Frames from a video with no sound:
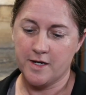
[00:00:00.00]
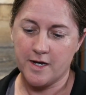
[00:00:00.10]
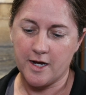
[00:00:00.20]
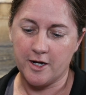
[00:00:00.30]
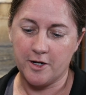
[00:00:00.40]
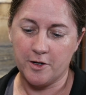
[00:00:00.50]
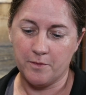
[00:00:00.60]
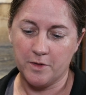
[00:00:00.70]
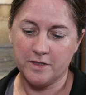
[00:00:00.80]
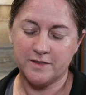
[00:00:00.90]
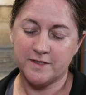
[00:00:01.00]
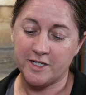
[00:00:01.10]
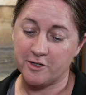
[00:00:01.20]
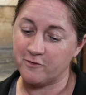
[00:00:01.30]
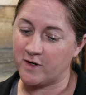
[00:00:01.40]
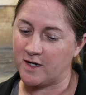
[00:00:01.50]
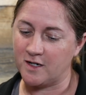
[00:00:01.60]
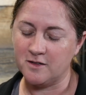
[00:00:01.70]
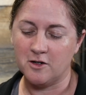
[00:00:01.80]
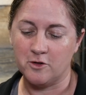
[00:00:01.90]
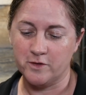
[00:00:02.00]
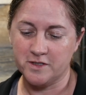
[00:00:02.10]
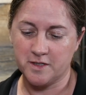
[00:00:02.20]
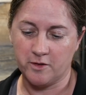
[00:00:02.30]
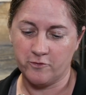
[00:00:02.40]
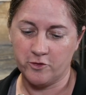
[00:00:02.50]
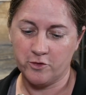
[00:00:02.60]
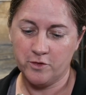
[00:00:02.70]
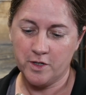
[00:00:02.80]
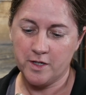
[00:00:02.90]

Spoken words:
CFI, always helpful.